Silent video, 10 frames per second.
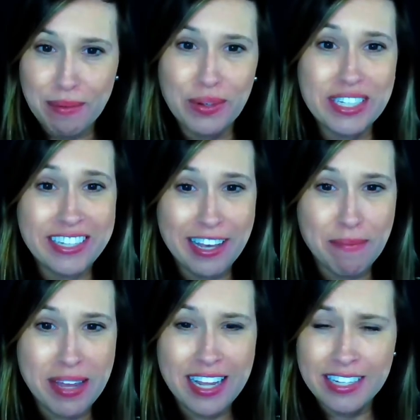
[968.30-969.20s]
to take a
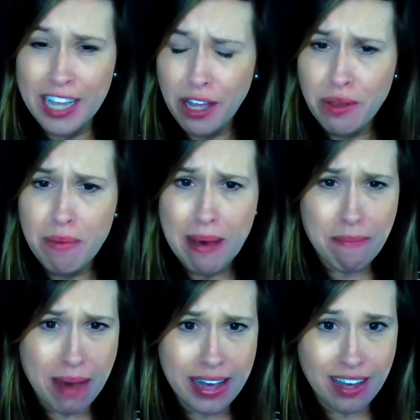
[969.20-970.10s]
minute and tell you about
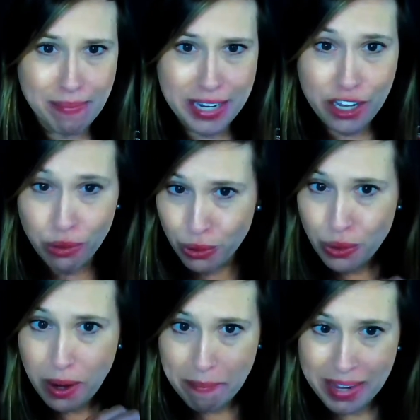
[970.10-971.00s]
my company, Crude
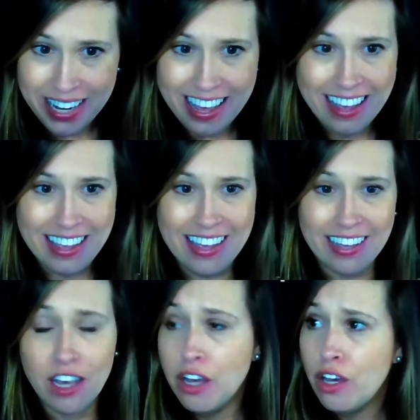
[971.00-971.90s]
Media, Inc.
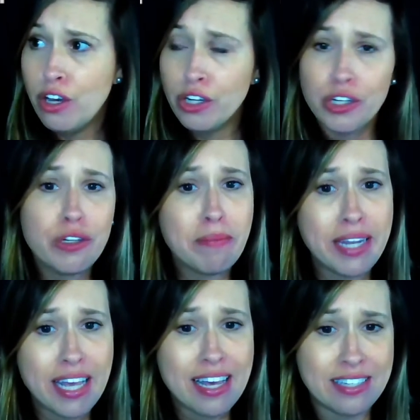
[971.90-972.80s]
Crude Media
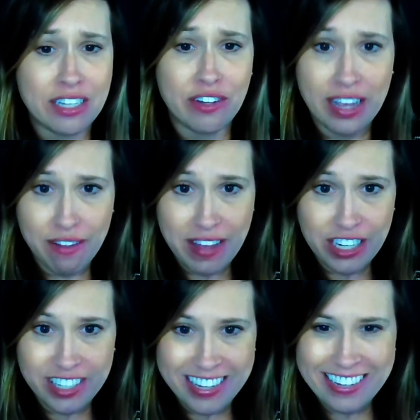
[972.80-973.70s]
is the creative
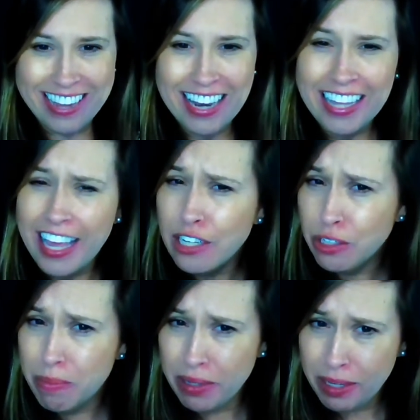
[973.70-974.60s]
agency dedicated to
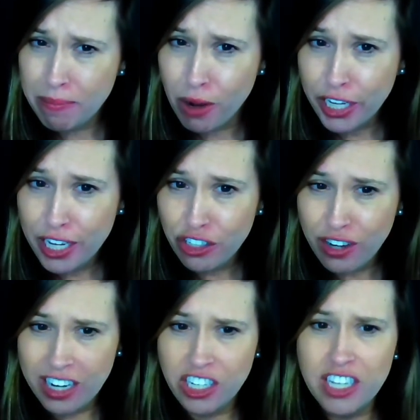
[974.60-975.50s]
building marketing
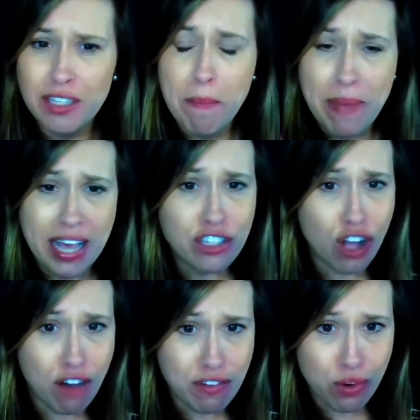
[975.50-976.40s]
strategies based off
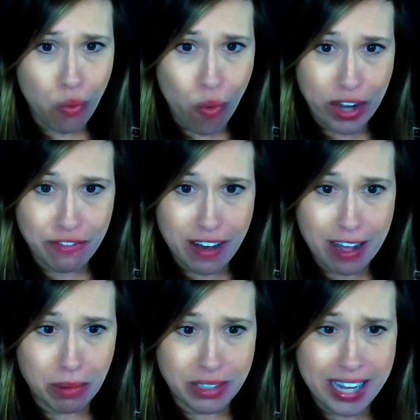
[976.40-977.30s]
of
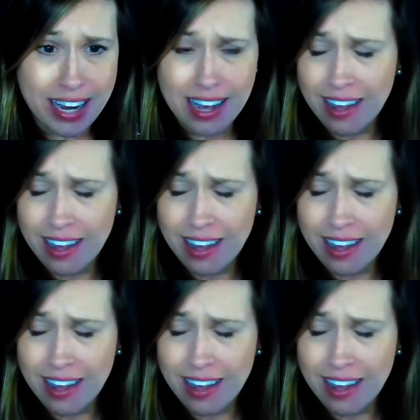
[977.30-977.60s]
quantifiable data.